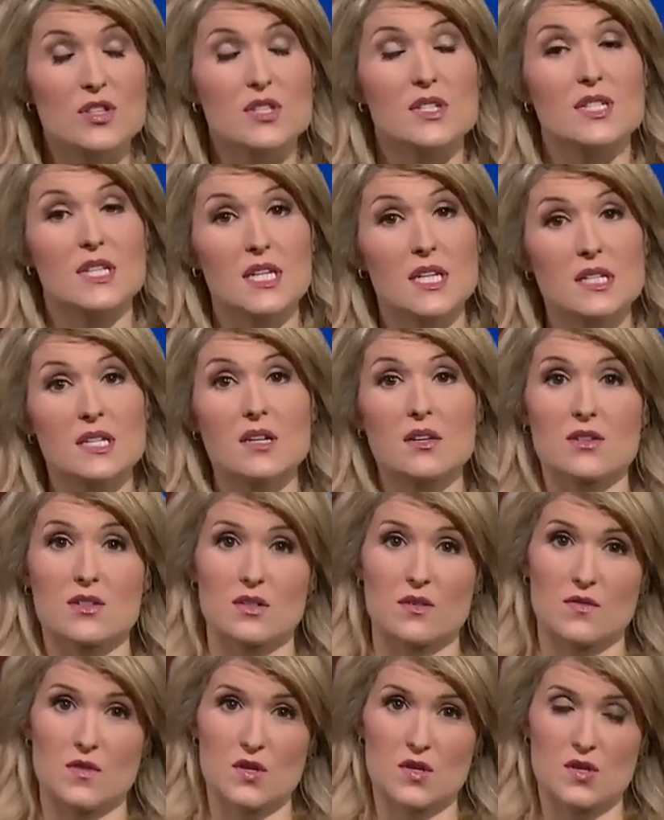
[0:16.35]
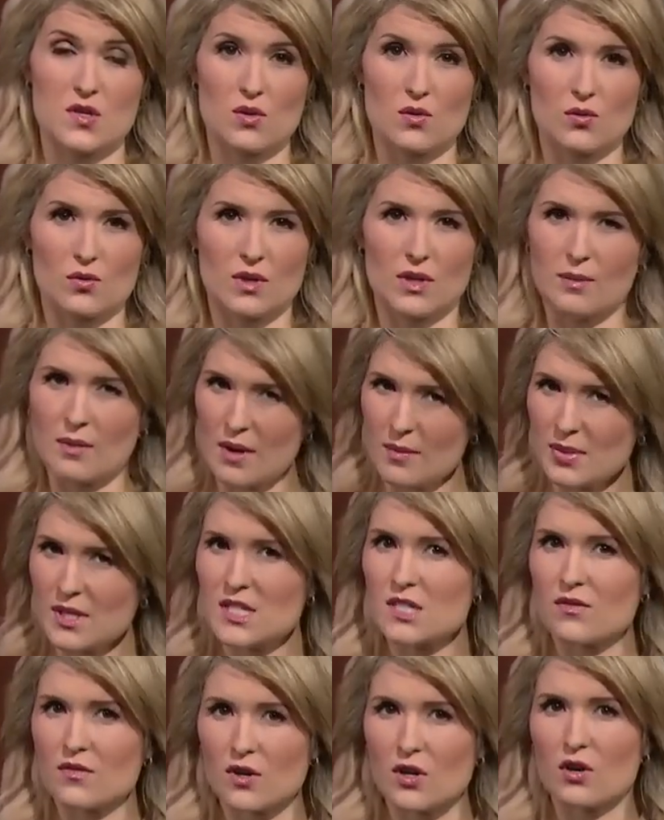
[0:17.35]
the details of this story may
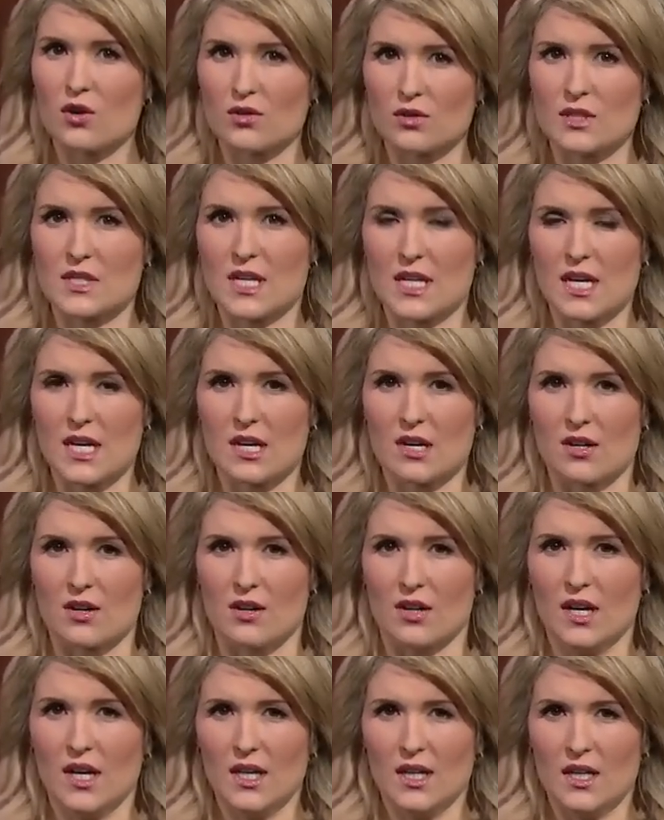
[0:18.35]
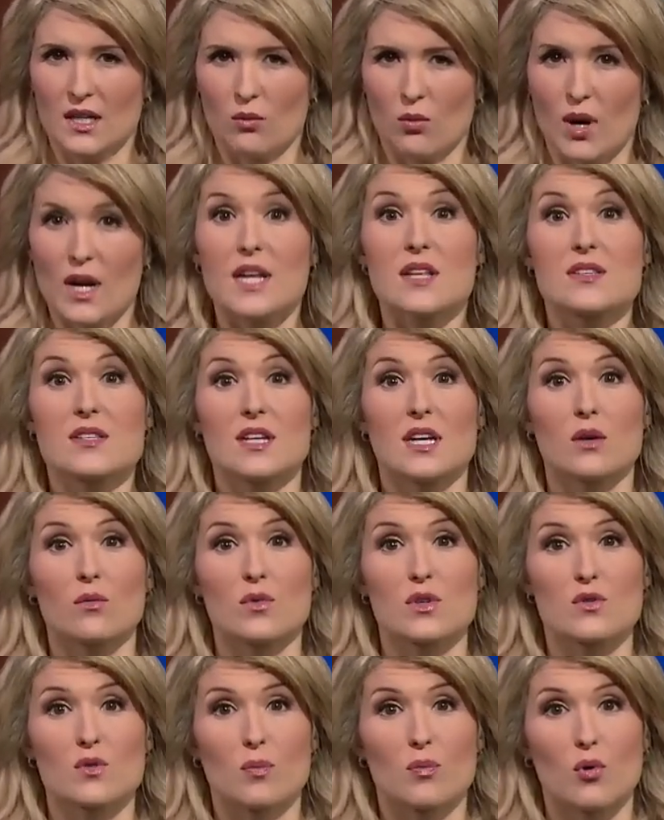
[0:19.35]
be difficult to hear. One
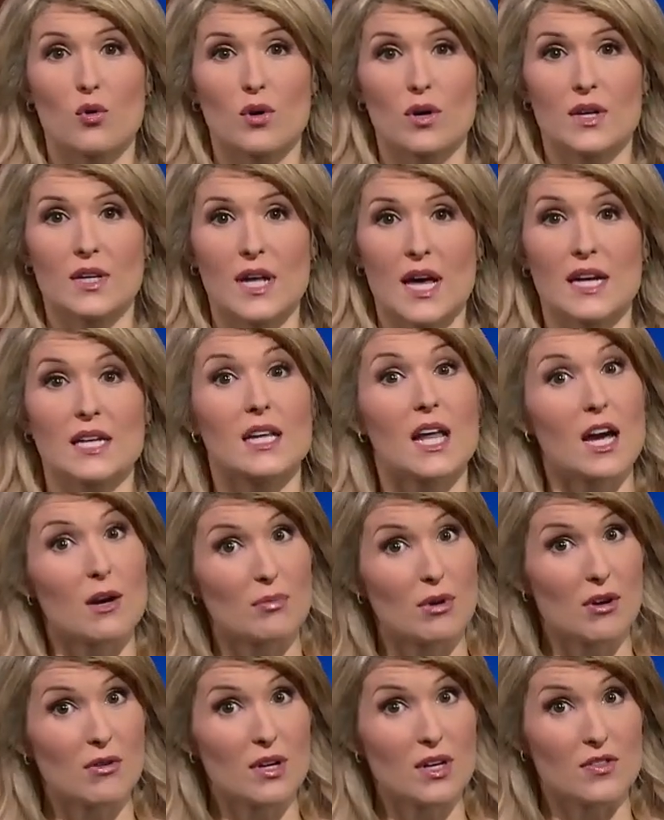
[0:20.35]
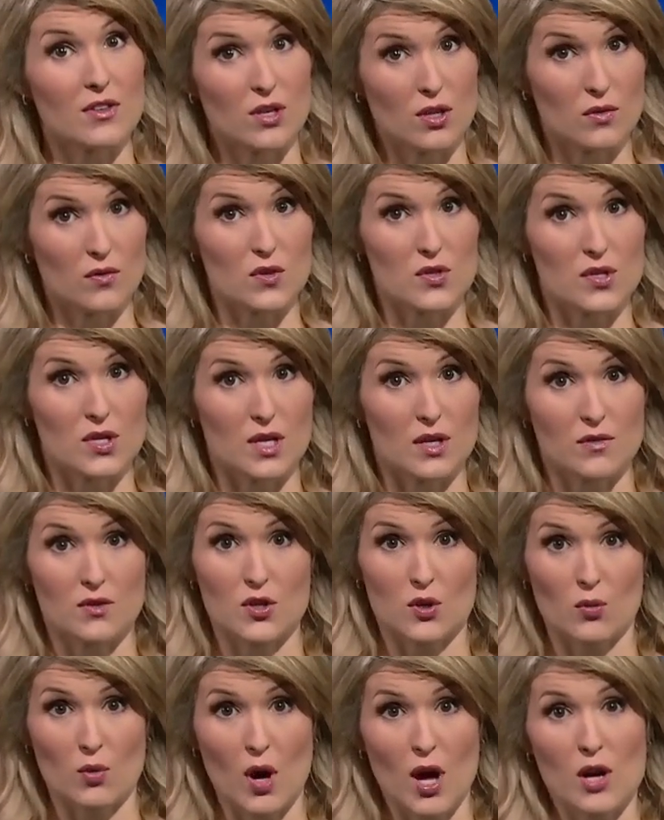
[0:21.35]
incident was reported at a library at the University of
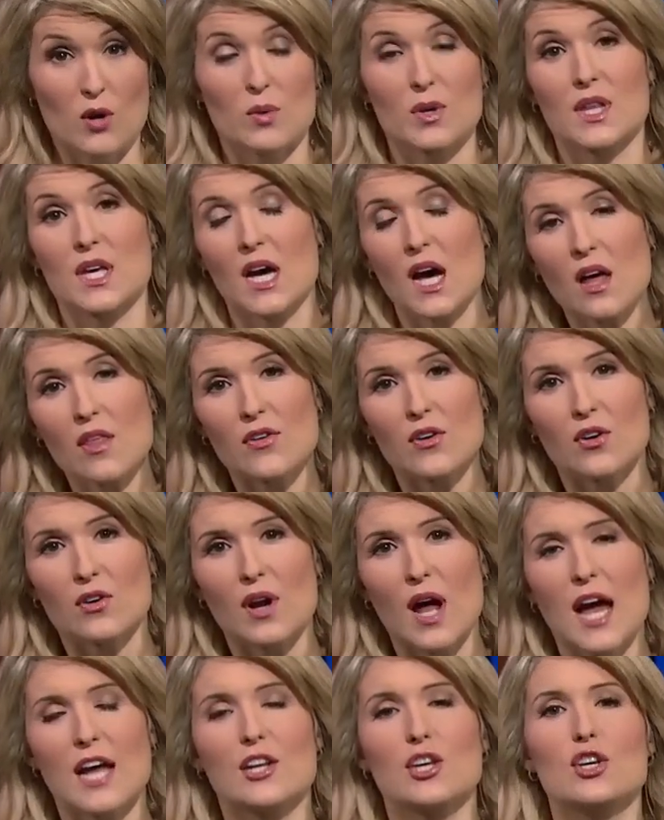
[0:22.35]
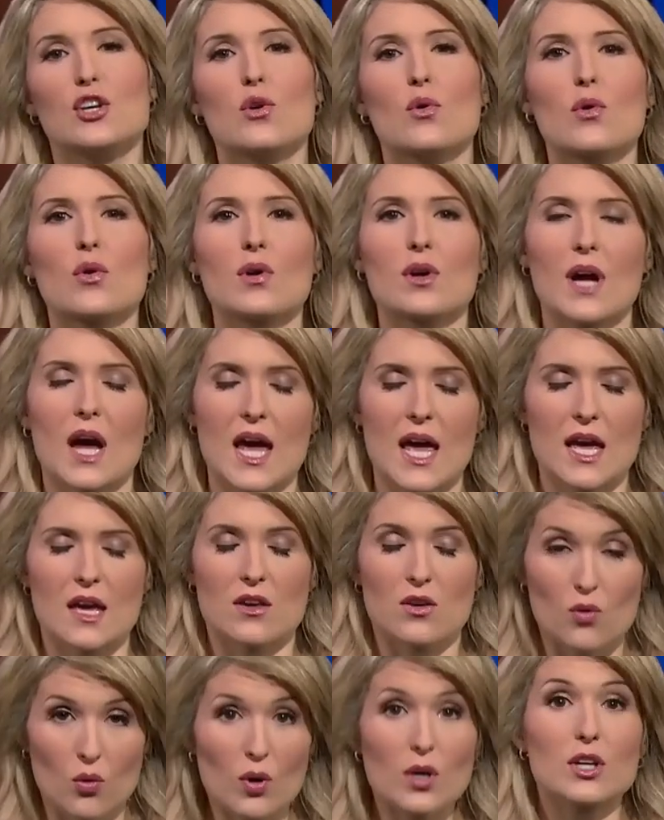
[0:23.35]
Toronto, and the other at York,
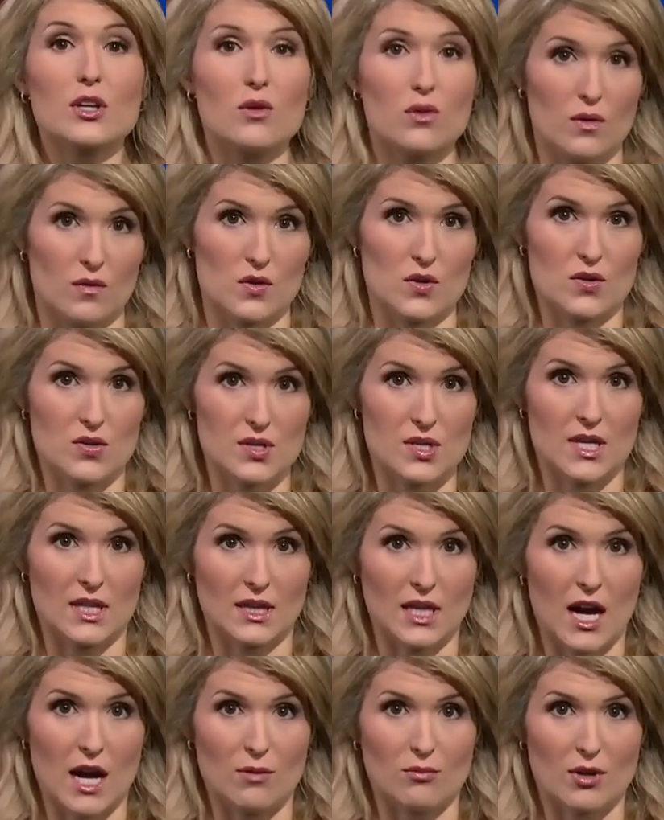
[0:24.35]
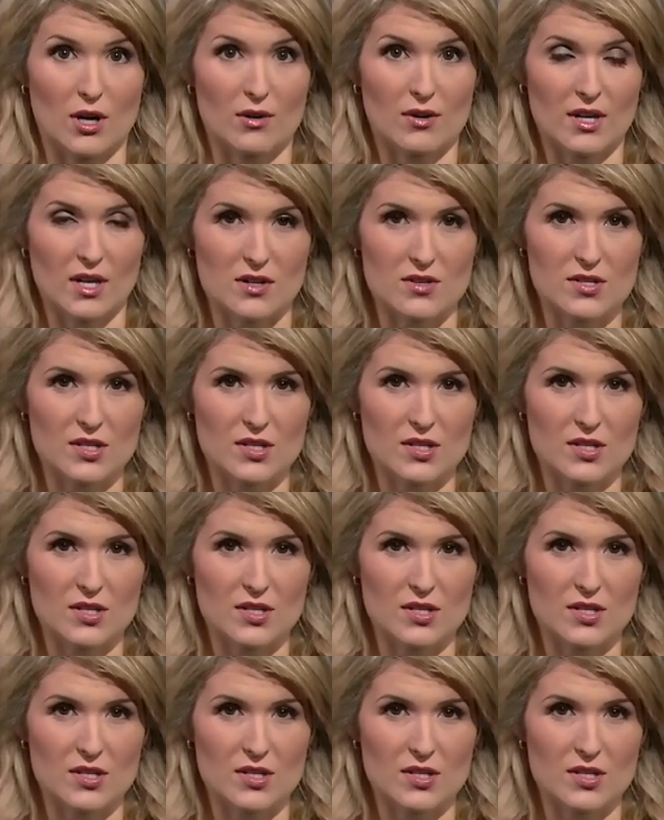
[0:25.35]
a York University library. Our